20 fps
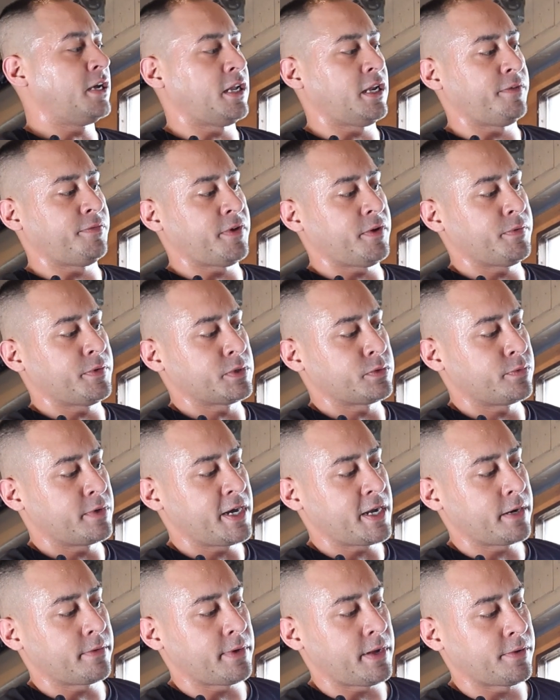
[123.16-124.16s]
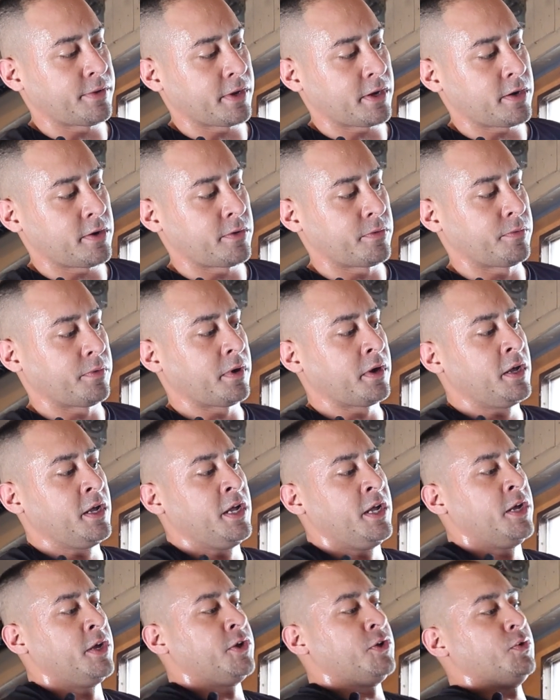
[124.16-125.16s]
And if it was red around the cone,
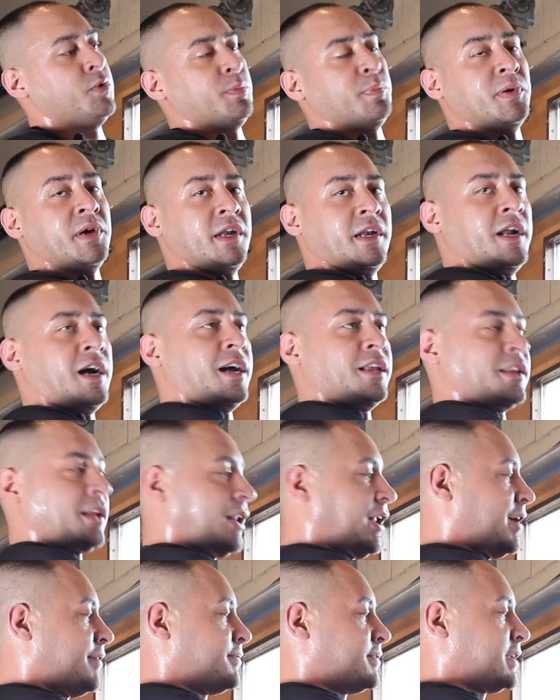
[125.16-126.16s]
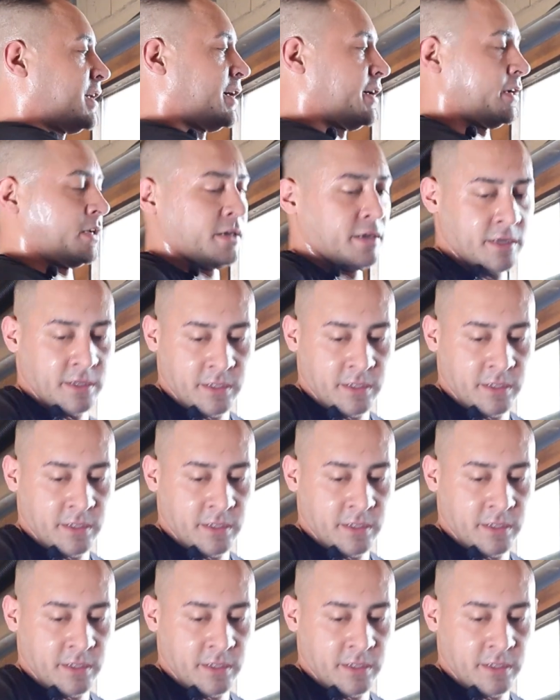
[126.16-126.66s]
you would put it on the left side.